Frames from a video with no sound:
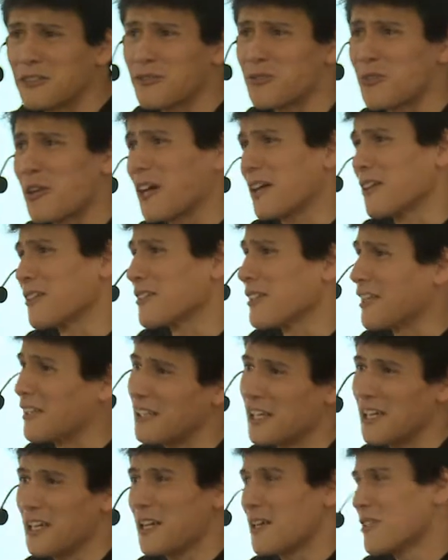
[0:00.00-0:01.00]
the
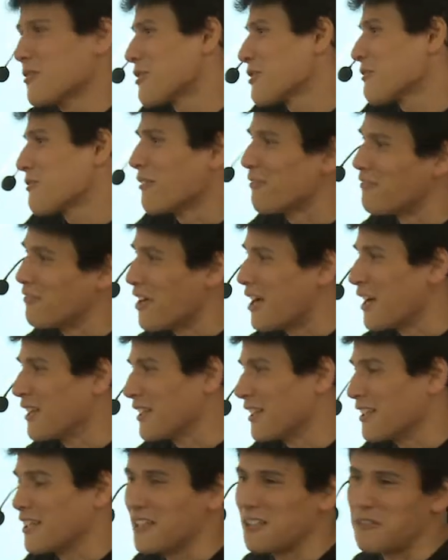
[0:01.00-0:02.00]
dragon just for
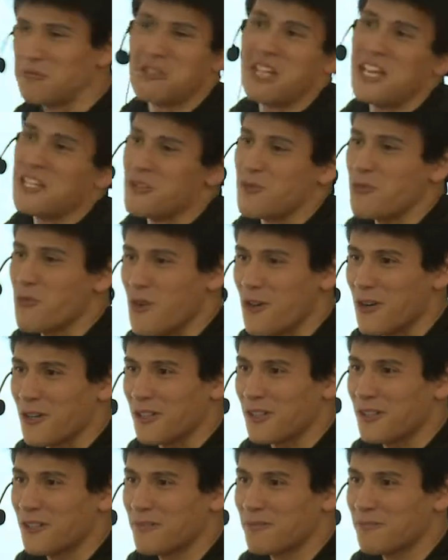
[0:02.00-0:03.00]
fun, and it doesn't
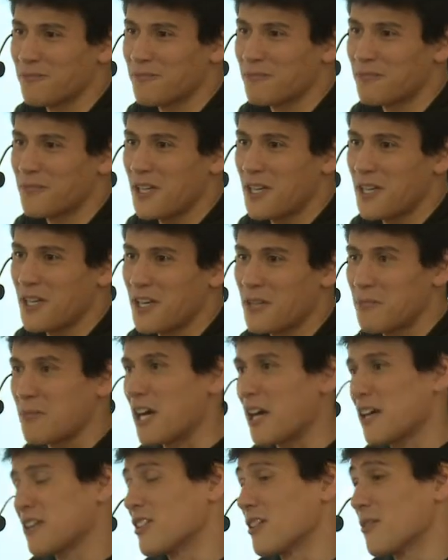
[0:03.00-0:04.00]
work. And
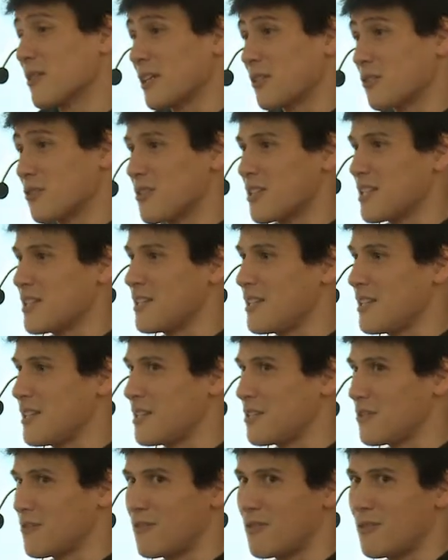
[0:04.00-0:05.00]
my art director
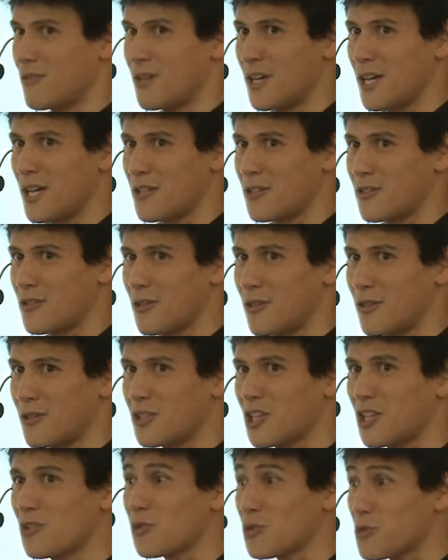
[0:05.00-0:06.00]
is a
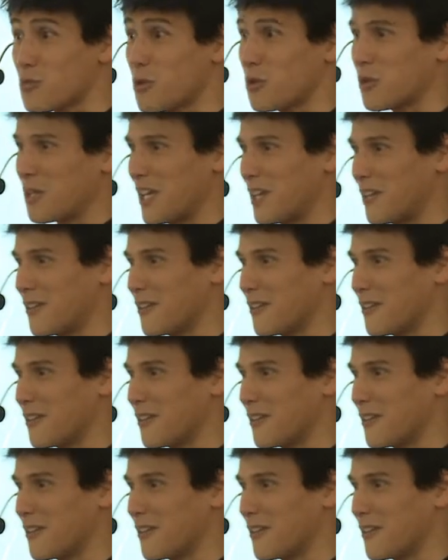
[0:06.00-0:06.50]
children's book,